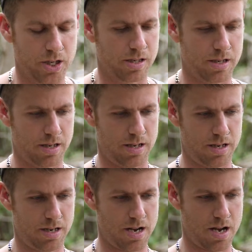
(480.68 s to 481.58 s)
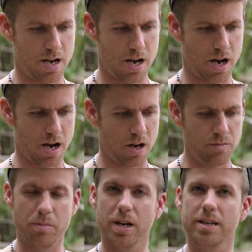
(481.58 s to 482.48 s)
just
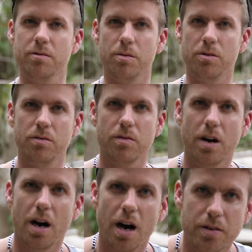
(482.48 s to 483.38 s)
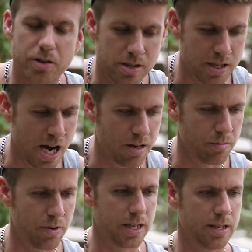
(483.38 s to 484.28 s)
unbelievable. I just
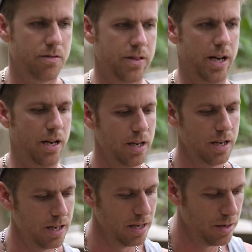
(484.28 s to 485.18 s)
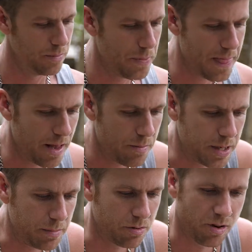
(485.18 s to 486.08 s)
cannot believe that
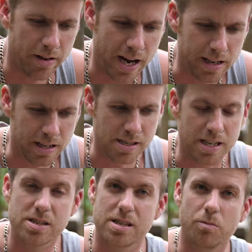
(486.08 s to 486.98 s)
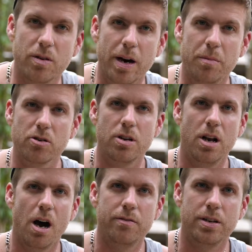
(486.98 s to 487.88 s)
people like that exist, and with that much
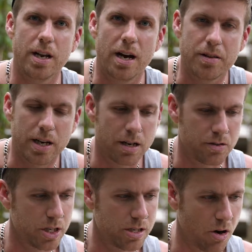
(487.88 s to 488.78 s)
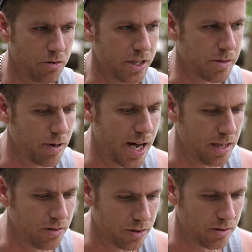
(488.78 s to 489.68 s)
love in that. They are just on this
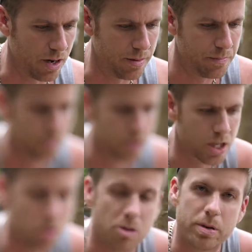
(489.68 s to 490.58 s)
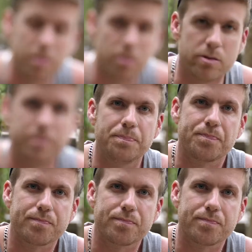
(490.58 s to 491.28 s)
planet to cure people, and